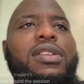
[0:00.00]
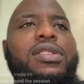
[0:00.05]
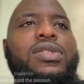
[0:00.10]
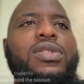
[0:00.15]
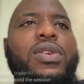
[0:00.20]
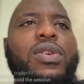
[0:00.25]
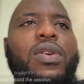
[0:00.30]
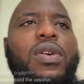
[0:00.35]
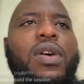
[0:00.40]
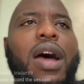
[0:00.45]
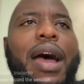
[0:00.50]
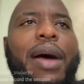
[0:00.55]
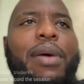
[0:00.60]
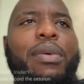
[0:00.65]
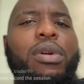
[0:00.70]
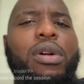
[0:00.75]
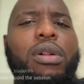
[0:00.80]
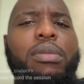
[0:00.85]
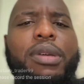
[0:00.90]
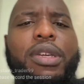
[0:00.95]
So I
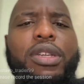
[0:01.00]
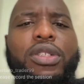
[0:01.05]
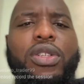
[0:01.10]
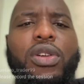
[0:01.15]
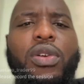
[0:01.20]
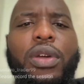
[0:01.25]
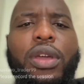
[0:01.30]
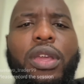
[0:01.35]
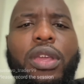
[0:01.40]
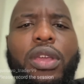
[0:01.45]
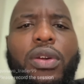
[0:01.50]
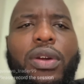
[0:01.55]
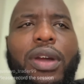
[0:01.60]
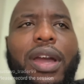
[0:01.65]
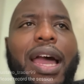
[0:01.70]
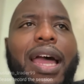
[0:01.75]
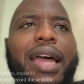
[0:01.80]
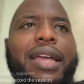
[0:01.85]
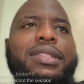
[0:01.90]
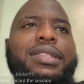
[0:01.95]
will be showing you
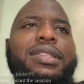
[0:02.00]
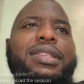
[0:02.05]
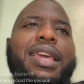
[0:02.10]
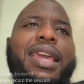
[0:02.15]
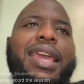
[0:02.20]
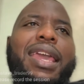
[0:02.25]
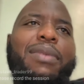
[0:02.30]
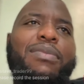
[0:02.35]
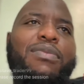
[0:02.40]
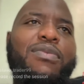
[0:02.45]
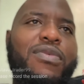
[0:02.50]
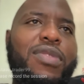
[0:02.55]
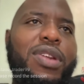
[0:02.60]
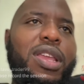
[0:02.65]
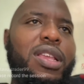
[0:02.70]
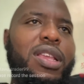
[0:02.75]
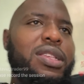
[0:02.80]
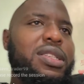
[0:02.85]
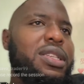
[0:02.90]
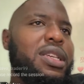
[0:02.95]
guys
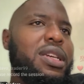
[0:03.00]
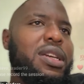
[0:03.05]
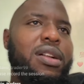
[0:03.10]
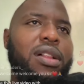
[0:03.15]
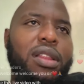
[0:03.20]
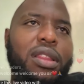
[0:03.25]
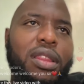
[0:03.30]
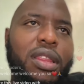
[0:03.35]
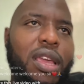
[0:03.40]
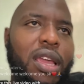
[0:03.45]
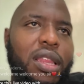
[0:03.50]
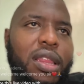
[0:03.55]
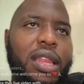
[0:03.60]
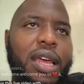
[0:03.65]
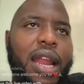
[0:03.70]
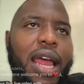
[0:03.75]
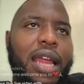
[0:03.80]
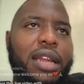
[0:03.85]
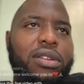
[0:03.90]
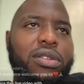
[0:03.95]
every single thing
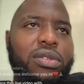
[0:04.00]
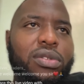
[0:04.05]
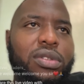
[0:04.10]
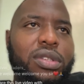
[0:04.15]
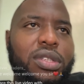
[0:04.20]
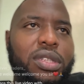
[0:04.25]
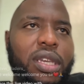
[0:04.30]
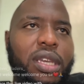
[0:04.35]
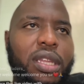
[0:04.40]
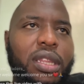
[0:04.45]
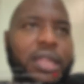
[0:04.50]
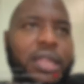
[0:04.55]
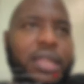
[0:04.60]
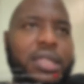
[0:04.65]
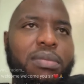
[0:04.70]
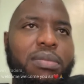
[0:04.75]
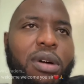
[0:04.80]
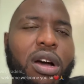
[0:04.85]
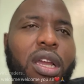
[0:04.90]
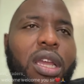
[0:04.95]
that I do see in
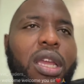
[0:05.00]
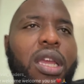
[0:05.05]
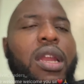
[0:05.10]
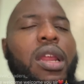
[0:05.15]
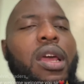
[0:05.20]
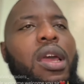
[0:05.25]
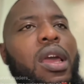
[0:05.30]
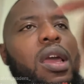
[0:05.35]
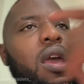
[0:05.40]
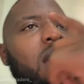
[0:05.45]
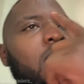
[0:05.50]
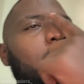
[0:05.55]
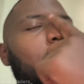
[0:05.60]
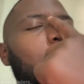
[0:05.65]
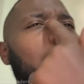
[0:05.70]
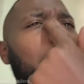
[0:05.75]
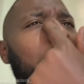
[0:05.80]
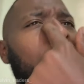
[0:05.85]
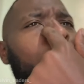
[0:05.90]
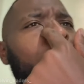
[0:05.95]
this market.
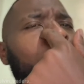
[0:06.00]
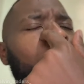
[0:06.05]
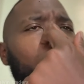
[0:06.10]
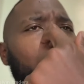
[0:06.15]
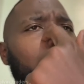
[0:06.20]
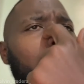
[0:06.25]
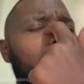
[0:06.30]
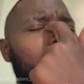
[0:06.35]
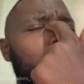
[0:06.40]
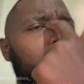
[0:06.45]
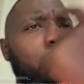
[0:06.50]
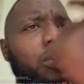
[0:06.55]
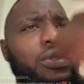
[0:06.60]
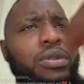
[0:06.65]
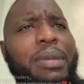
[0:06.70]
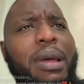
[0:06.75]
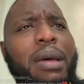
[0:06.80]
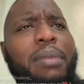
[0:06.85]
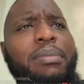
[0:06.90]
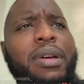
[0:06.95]
You guys will
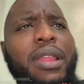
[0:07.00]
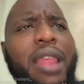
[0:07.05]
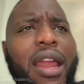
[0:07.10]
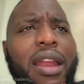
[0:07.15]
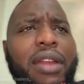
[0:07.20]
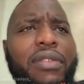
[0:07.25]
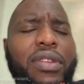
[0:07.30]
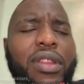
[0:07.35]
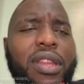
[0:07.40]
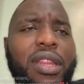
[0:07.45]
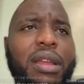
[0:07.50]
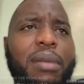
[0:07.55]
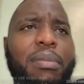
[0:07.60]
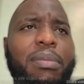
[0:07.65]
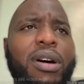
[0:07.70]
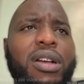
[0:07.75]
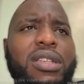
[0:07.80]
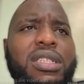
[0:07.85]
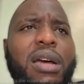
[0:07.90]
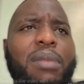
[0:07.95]
remember that even in the
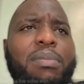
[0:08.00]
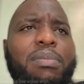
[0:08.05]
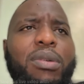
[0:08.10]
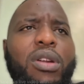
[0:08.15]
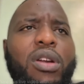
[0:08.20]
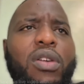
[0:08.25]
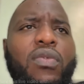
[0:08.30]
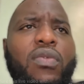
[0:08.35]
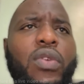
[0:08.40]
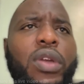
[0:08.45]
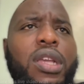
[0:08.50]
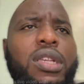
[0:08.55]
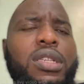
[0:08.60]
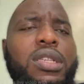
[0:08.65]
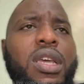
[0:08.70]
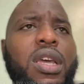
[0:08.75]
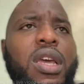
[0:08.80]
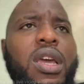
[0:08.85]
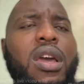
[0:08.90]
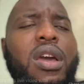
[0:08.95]
past couple of
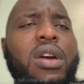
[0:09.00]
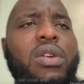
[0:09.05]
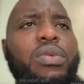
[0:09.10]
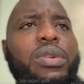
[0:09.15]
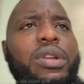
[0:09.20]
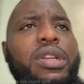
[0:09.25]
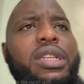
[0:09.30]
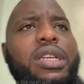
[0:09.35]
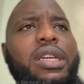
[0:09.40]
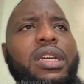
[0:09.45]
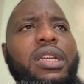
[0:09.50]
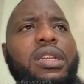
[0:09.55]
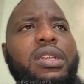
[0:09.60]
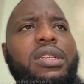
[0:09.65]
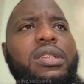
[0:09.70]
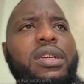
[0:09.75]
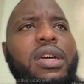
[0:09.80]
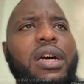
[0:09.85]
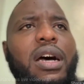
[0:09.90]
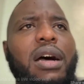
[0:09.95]
weeks, we
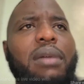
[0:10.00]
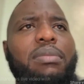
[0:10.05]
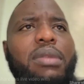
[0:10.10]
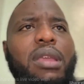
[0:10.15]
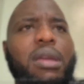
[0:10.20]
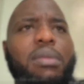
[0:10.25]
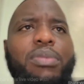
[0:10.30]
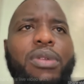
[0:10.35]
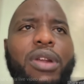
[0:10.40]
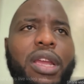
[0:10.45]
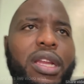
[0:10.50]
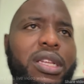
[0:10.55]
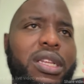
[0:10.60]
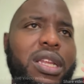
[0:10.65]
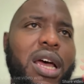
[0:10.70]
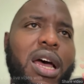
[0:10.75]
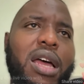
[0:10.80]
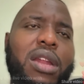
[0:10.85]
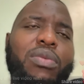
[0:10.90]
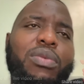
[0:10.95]
did a
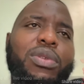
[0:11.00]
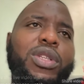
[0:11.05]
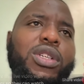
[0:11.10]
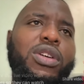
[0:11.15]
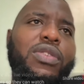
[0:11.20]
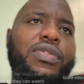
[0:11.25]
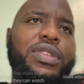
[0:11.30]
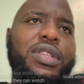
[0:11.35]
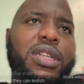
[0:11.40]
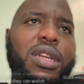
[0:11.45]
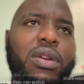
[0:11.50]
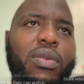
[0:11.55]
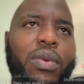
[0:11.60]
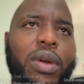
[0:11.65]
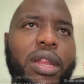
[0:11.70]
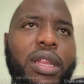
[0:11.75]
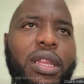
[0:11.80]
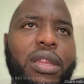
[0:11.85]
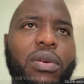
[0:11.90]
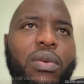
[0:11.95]
breakdown, which obviously
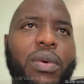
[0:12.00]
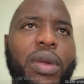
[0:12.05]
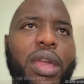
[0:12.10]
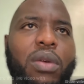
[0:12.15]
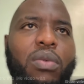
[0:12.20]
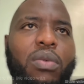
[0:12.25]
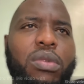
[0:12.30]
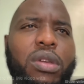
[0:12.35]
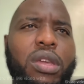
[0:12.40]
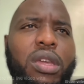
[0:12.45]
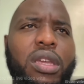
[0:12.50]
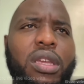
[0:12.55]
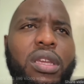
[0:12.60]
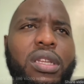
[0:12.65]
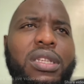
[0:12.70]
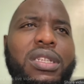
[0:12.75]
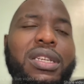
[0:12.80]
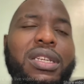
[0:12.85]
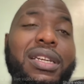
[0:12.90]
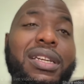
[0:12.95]
went the way
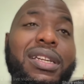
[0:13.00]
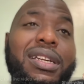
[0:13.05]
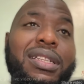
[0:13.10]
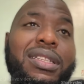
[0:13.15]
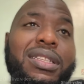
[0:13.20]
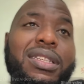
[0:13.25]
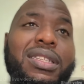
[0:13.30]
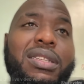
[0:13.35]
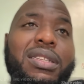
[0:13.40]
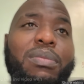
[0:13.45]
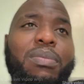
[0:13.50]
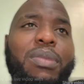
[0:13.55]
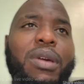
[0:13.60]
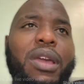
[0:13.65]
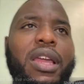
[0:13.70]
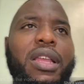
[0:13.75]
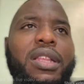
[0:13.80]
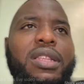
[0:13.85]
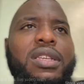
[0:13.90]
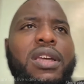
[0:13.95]
we did
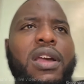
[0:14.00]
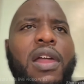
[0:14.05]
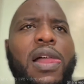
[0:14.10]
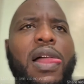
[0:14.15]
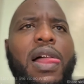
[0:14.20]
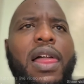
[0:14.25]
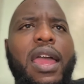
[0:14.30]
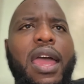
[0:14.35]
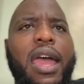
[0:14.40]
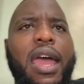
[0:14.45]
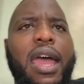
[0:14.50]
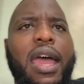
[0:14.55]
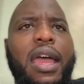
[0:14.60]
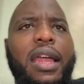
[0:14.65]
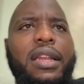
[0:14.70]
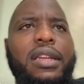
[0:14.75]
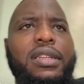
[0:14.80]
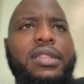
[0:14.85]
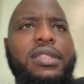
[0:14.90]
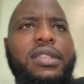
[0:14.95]
anticipate
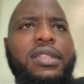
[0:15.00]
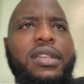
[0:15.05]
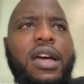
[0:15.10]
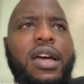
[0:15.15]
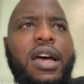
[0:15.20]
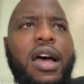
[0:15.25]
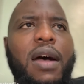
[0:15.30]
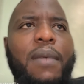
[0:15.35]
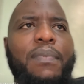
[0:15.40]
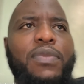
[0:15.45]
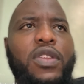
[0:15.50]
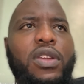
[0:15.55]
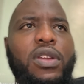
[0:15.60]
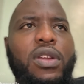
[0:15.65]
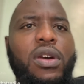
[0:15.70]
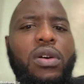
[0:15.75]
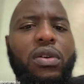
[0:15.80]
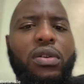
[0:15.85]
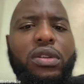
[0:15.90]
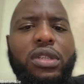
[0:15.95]
and,
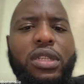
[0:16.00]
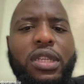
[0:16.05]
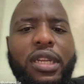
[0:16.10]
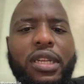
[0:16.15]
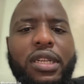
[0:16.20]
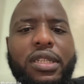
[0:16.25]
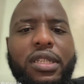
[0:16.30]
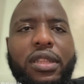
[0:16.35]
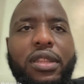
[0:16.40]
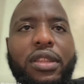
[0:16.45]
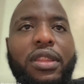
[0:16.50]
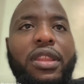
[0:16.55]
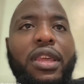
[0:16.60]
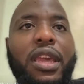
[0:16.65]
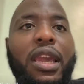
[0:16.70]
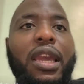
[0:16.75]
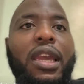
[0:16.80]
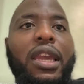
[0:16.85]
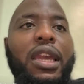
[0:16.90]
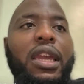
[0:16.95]
did
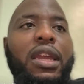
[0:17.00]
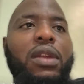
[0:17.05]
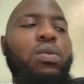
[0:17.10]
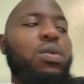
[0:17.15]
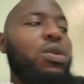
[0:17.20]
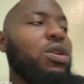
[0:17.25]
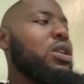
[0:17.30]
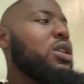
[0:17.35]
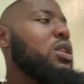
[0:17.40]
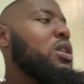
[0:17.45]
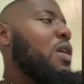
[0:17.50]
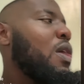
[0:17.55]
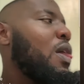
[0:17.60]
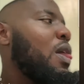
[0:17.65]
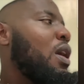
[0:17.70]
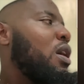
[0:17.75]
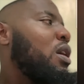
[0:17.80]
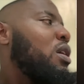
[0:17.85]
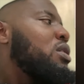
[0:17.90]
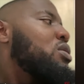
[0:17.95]
think it would.
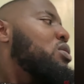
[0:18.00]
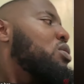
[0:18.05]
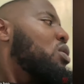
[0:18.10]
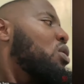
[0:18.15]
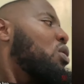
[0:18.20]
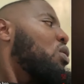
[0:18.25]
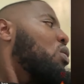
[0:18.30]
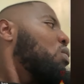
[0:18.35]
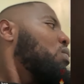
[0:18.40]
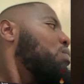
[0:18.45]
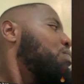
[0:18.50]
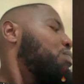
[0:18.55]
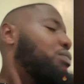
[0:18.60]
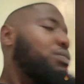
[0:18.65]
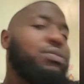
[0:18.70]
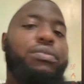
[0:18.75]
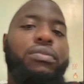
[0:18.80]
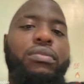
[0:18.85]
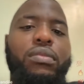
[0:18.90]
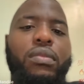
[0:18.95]
So
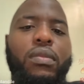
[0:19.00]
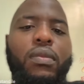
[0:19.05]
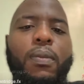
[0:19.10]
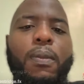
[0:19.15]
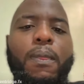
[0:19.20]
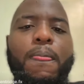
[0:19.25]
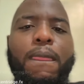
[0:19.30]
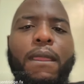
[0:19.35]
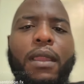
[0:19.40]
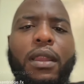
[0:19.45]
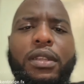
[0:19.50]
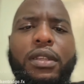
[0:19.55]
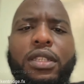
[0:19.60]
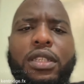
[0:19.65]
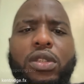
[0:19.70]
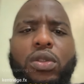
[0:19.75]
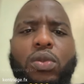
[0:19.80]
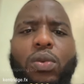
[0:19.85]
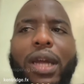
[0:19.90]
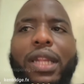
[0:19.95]

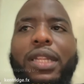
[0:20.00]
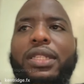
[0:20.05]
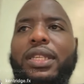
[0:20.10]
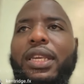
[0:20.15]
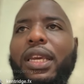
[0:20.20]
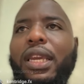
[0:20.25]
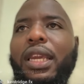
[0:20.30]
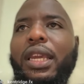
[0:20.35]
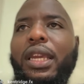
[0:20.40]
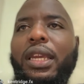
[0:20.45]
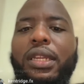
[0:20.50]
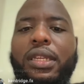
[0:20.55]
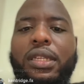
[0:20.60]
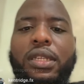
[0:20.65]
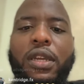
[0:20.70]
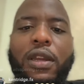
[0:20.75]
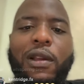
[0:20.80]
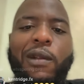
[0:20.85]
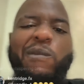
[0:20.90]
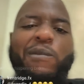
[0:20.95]
just 1
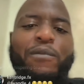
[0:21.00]
second.